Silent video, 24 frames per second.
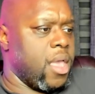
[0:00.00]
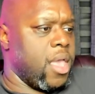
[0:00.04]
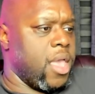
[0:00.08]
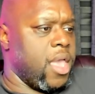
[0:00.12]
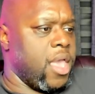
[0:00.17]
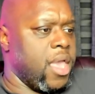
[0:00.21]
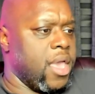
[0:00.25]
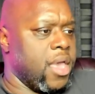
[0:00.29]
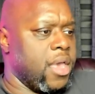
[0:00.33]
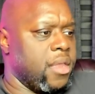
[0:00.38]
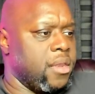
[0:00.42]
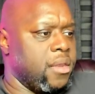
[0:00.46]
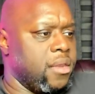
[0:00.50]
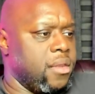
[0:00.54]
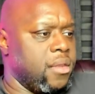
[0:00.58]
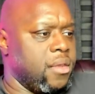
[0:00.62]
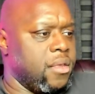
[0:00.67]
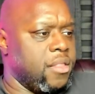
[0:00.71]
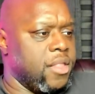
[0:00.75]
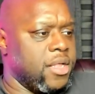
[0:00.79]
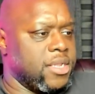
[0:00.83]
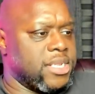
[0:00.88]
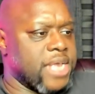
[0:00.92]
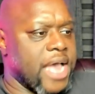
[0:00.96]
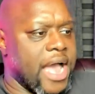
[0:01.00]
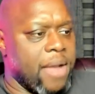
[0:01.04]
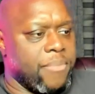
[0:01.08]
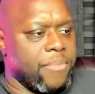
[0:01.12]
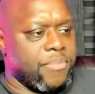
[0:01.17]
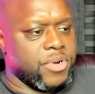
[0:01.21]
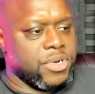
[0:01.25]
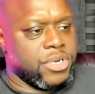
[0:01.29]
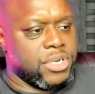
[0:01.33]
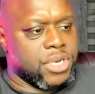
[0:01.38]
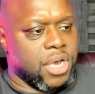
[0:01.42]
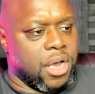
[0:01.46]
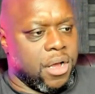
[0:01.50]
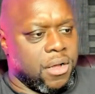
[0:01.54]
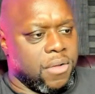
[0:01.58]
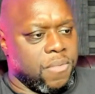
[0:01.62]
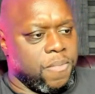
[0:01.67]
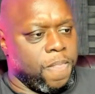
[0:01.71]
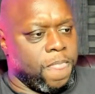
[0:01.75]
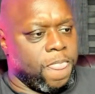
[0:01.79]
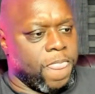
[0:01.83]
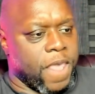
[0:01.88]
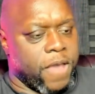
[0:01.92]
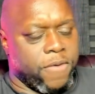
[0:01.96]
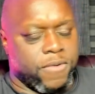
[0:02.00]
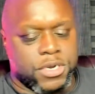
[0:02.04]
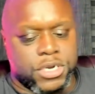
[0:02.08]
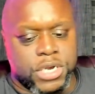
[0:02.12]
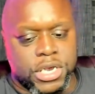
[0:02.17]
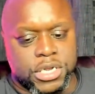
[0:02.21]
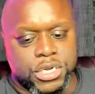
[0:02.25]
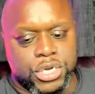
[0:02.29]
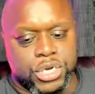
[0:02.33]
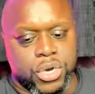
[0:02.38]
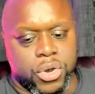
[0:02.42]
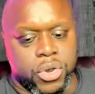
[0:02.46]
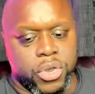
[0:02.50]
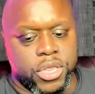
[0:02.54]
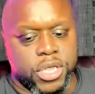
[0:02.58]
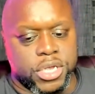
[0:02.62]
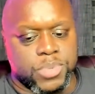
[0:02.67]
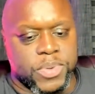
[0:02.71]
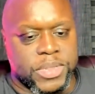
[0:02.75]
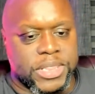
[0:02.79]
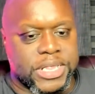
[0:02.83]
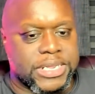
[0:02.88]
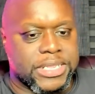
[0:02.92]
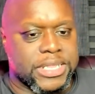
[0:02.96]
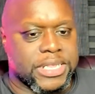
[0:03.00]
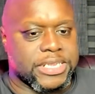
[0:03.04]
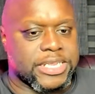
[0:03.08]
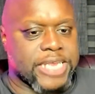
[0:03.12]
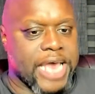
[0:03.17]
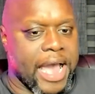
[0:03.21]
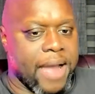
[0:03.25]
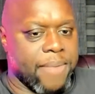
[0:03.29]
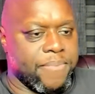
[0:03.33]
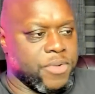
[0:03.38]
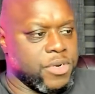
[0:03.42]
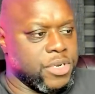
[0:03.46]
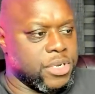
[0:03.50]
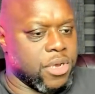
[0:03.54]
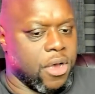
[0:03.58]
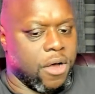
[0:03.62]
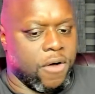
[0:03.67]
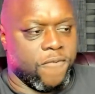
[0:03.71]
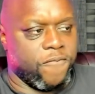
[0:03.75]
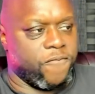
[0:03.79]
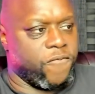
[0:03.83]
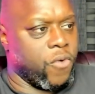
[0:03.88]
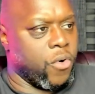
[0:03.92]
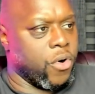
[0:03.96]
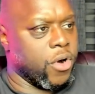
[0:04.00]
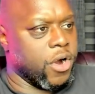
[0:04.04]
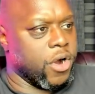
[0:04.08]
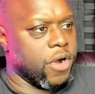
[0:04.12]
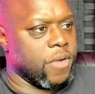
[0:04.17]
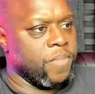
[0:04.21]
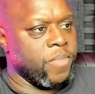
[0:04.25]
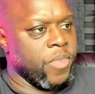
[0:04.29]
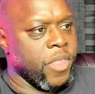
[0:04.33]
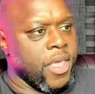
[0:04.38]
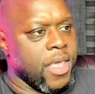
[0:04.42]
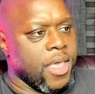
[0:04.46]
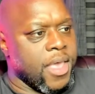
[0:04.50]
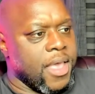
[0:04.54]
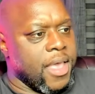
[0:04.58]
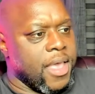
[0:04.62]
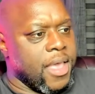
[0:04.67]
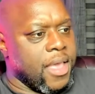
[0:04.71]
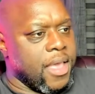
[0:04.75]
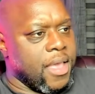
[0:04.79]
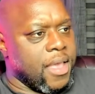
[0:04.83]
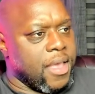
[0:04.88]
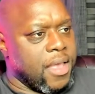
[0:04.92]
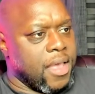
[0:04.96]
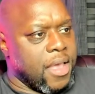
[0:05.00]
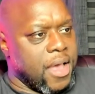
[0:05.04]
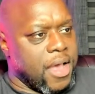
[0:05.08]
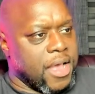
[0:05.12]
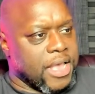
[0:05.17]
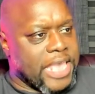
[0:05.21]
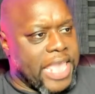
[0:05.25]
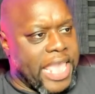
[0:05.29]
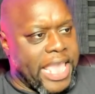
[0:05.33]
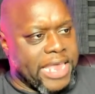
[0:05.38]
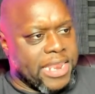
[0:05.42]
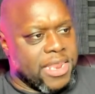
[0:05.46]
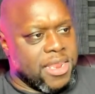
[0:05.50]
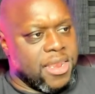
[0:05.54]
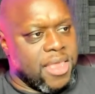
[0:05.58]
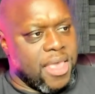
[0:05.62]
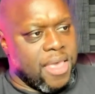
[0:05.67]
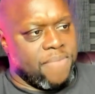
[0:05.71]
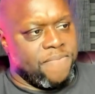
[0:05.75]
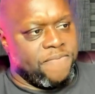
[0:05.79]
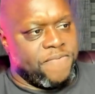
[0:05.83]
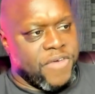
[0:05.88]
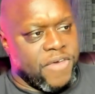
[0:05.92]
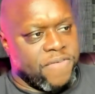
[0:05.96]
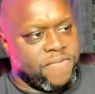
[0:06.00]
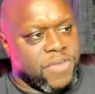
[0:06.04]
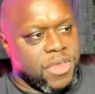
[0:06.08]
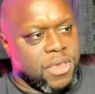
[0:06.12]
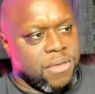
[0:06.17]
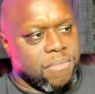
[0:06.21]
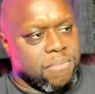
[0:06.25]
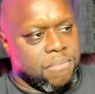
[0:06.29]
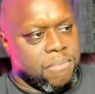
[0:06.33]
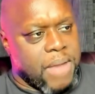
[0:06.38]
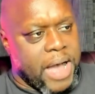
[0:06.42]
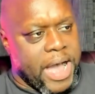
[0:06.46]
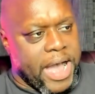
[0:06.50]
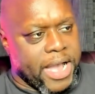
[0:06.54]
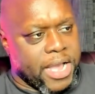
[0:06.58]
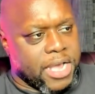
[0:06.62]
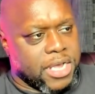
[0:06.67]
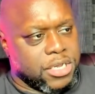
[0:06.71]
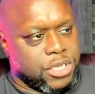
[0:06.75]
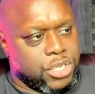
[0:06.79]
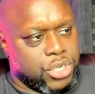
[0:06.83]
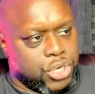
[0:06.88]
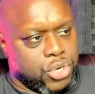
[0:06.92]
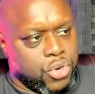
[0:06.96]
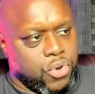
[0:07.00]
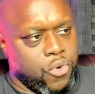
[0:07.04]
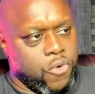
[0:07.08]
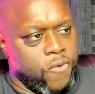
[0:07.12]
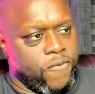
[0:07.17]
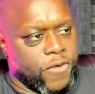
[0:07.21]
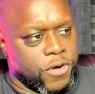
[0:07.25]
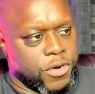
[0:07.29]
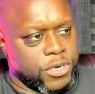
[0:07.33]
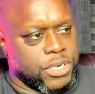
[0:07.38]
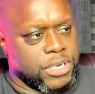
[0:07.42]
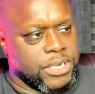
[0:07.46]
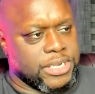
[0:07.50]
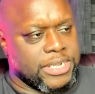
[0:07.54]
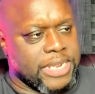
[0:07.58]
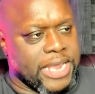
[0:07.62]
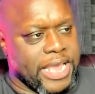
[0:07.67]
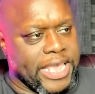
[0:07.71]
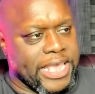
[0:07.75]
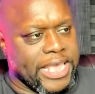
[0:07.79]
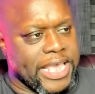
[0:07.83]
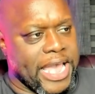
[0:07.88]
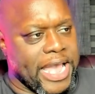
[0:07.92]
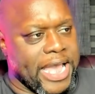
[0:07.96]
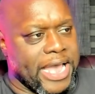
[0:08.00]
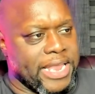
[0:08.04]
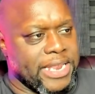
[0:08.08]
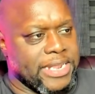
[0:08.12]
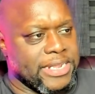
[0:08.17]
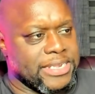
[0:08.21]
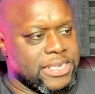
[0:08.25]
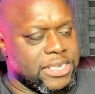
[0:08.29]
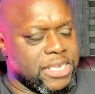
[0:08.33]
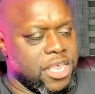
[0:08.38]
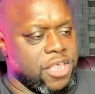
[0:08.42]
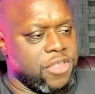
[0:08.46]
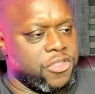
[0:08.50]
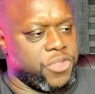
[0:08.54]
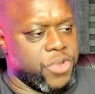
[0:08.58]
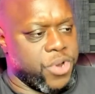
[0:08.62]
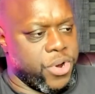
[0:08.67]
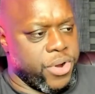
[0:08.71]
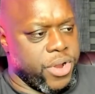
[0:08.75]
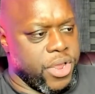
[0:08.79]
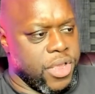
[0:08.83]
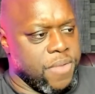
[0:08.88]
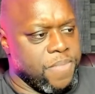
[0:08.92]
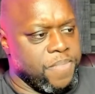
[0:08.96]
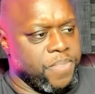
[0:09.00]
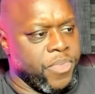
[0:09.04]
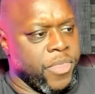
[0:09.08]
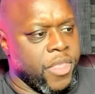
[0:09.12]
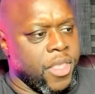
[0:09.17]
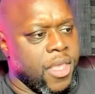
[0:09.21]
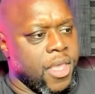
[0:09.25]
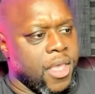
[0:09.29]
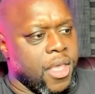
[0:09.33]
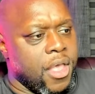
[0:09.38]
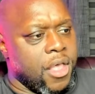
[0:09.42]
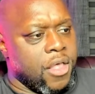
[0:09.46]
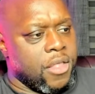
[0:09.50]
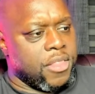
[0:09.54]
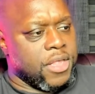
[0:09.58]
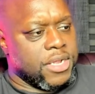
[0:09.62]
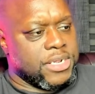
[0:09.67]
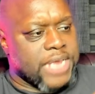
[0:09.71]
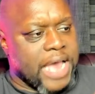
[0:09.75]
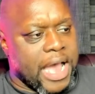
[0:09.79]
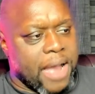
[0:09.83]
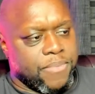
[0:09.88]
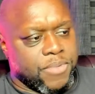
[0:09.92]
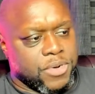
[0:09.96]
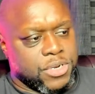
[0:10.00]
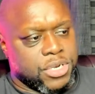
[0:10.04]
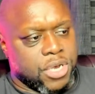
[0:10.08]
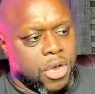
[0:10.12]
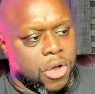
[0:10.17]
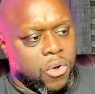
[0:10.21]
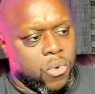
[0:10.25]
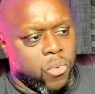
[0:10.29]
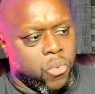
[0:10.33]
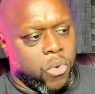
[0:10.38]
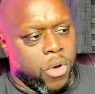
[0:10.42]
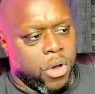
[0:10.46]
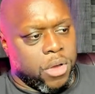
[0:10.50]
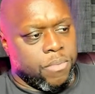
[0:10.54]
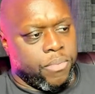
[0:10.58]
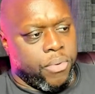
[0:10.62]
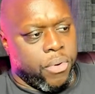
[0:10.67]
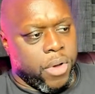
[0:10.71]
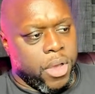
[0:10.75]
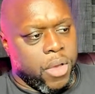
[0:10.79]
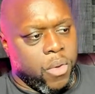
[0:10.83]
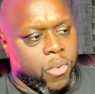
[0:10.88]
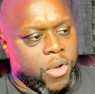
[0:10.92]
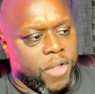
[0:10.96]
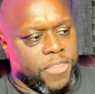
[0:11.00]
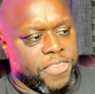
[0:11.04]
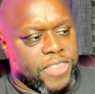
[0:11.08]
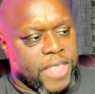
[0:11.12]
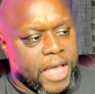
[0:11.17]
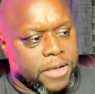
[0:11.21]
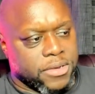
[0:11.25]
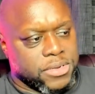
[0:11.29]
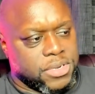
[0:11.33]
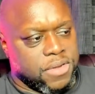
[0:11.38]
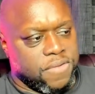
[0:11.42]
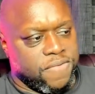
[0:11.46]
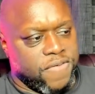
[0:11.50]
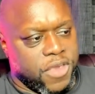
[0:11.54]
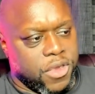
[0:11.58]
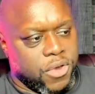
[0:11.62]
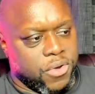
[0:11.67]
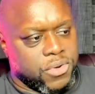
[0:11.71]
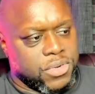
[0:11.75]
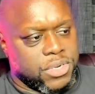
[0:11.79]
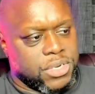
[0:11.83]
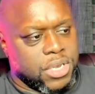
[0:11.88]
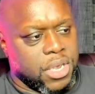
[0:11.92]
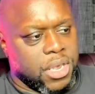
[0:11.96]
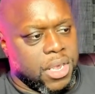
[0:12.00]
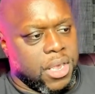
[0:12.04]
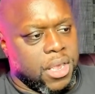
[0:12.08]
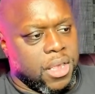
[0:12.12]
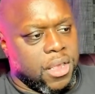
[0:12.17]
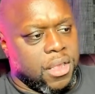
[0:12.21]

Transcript: And the top result, I wish I could show you this, but the top result for a Canon M50 Mark II versus Nikon Z30, The top result, 1.1 thousand views.